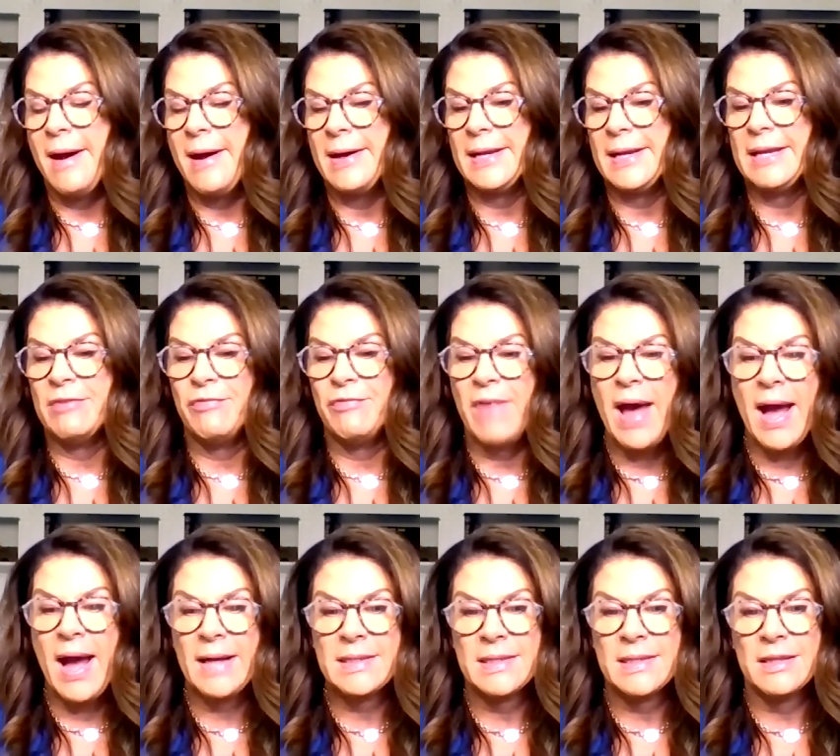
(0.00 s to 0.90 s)
Uh, in
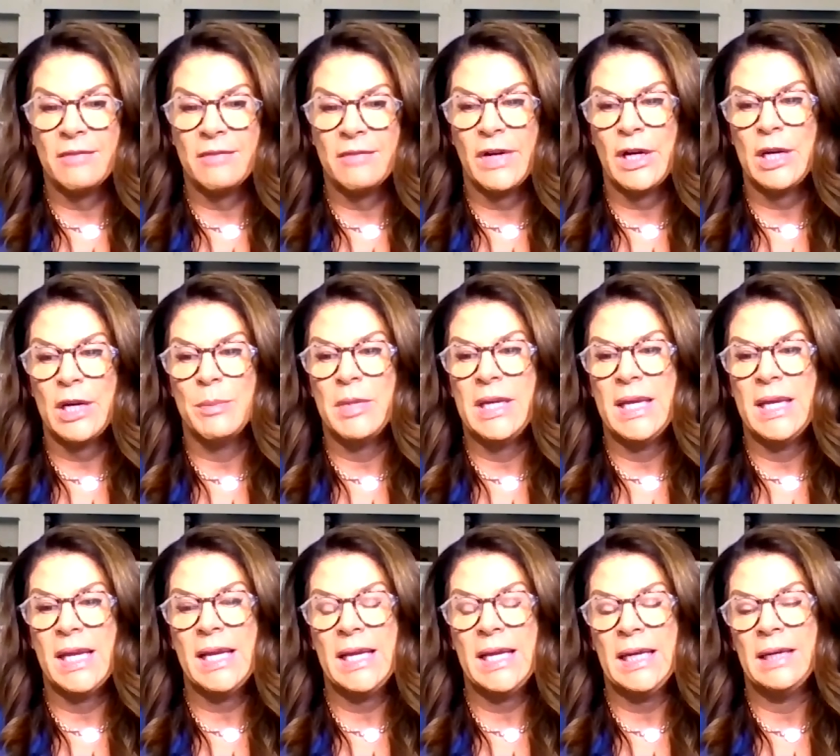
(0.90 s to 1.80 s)
fact, in the very
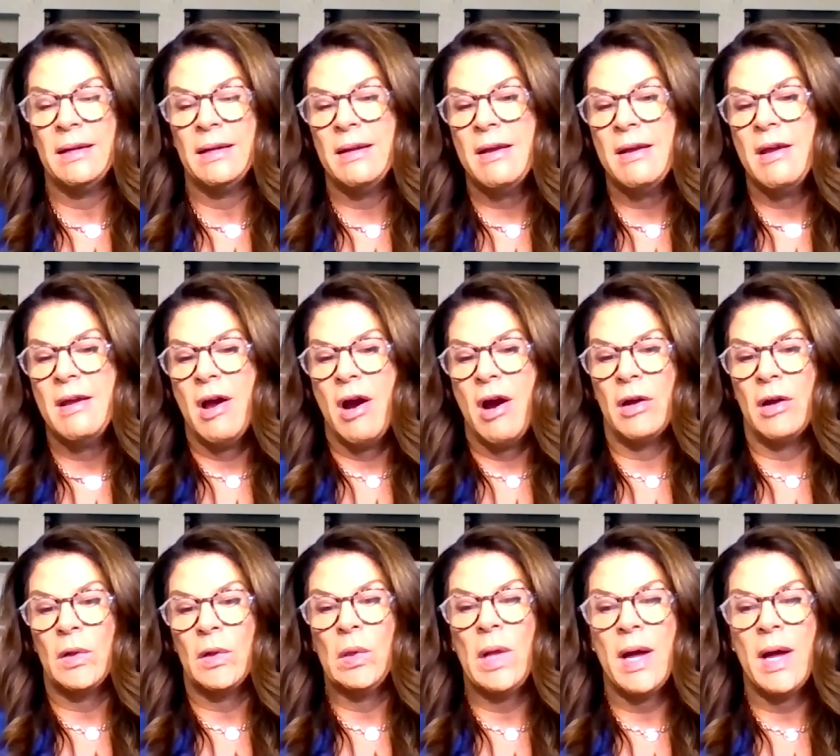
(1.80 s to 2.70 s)
beginning,
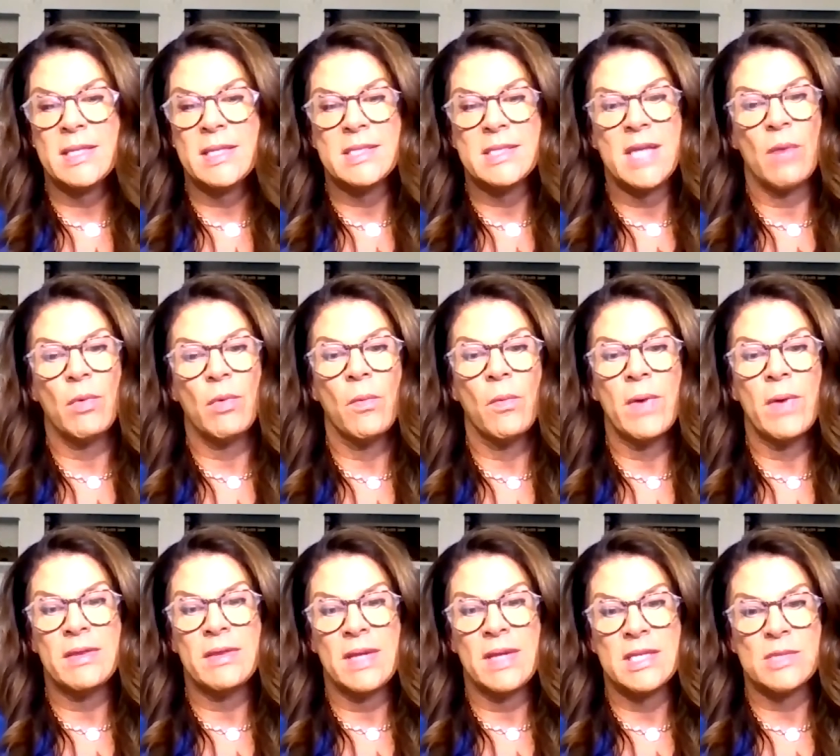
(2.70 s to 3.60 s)
our clients that were
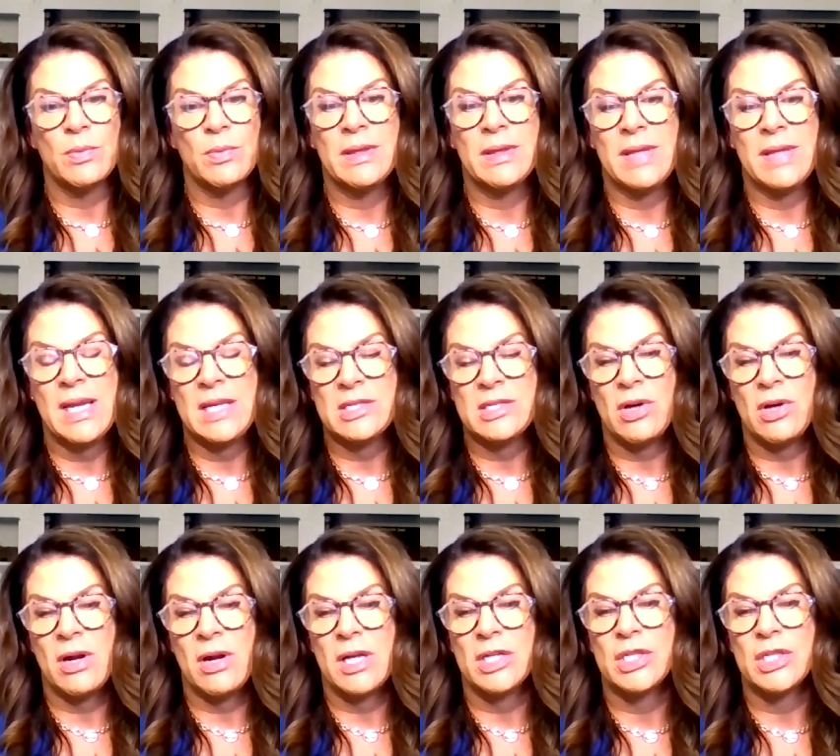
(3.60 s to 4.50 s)
with us when things
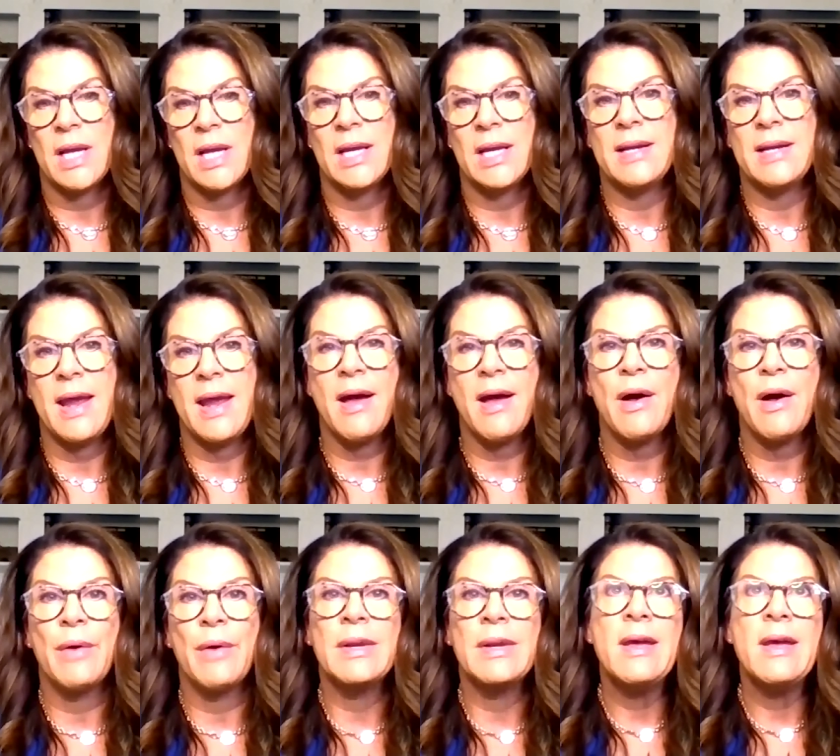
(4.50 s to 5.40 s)
started shutting
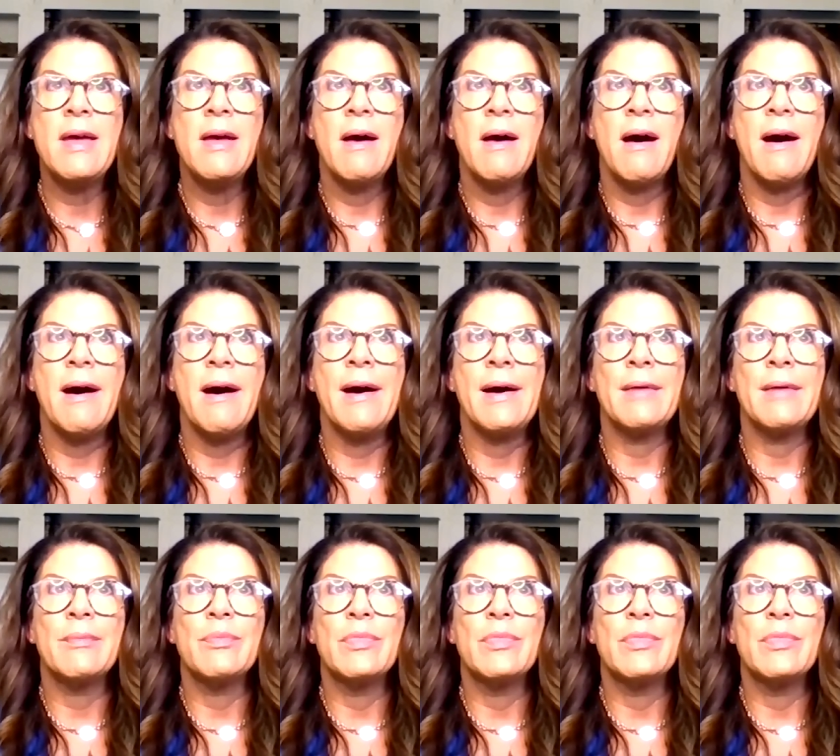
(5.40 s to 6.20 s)
down, uh,